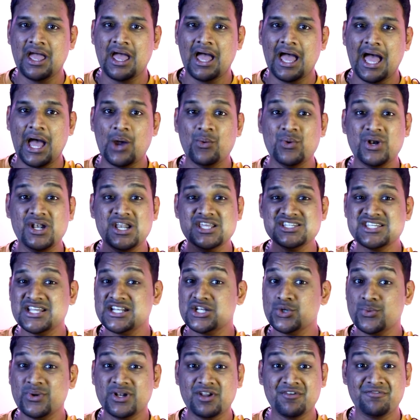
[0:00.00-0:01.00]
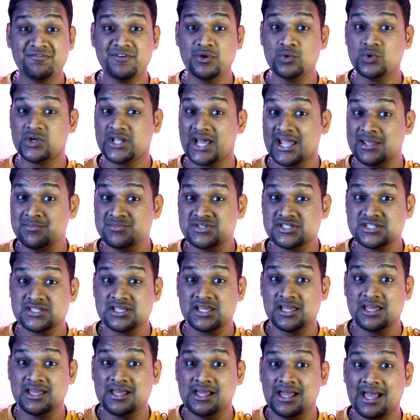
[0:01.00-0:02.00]
I would listen to it a few times,
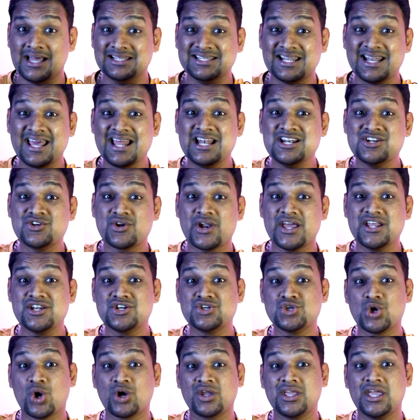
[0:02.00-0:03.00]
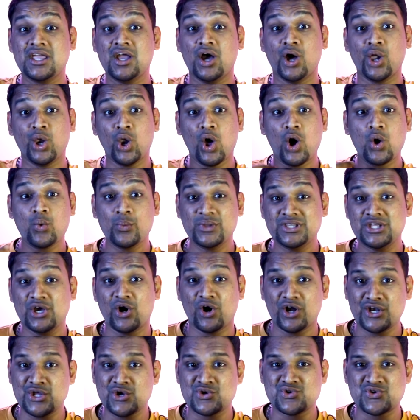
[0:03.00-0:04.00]
and then I'll try talking along with the
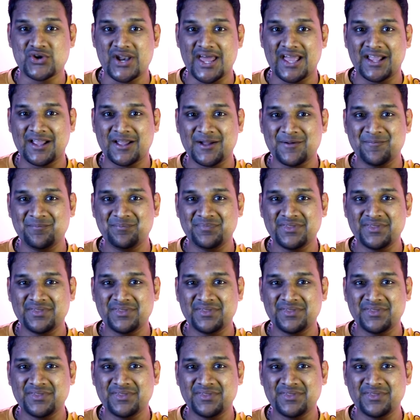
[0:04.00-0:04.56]
audio track.